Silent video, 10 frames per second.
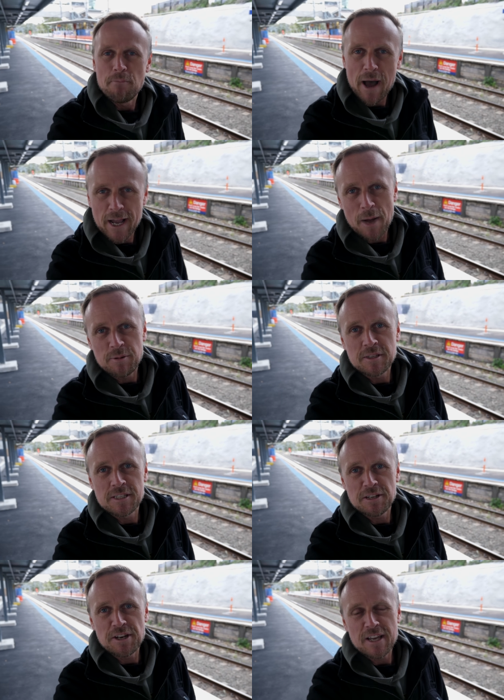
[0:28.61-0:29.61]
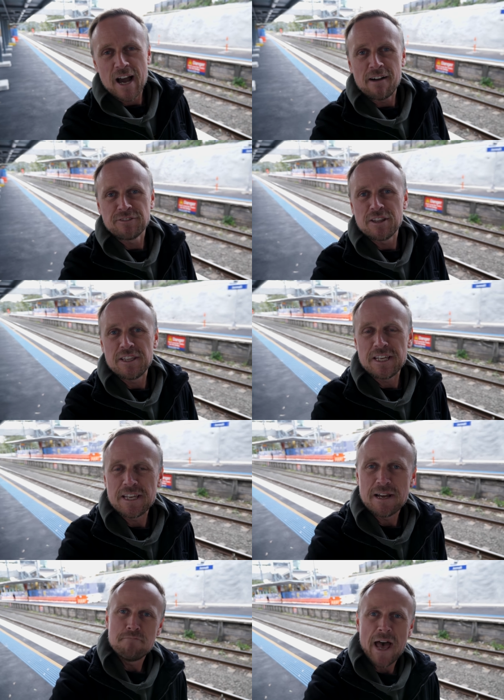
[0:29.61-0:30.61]
I'm back up in Sydney after
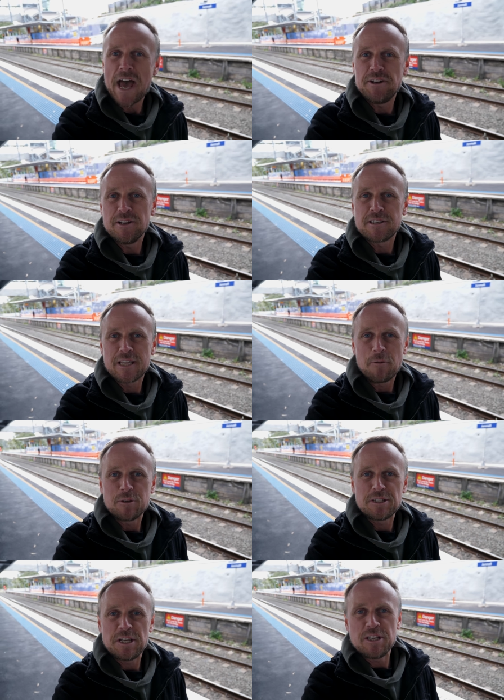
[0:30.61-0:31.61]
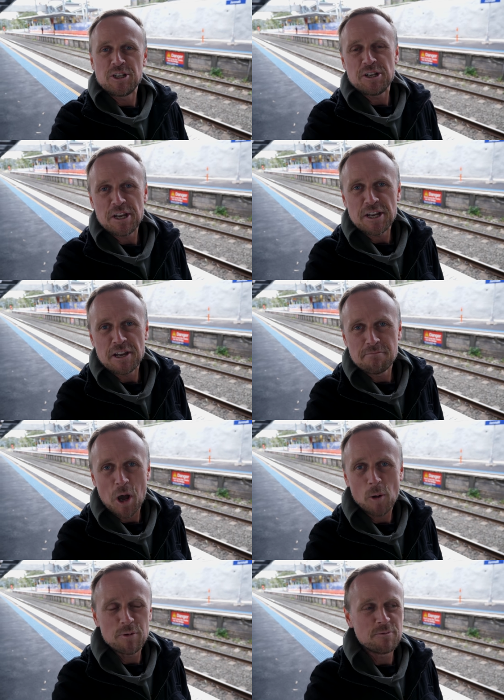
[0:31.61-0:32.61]
the madness that was TGE in
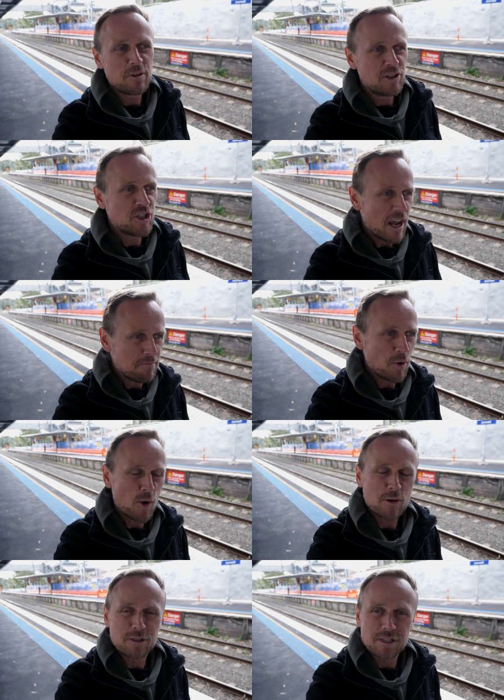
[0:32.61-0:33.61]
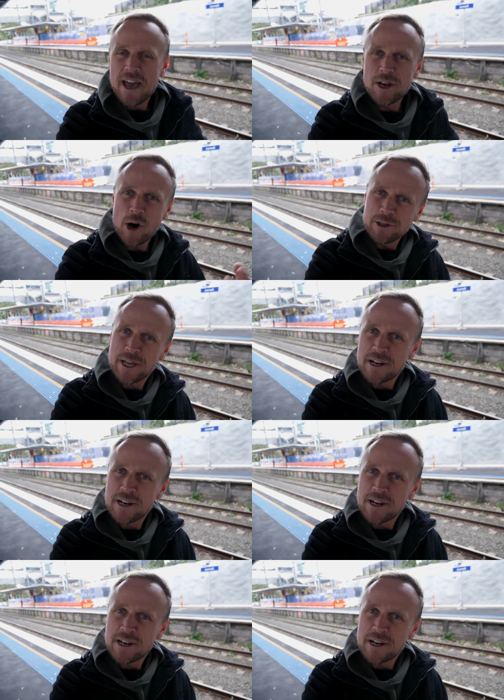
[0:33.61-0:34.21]
Melbourne with Jed Boards and oddly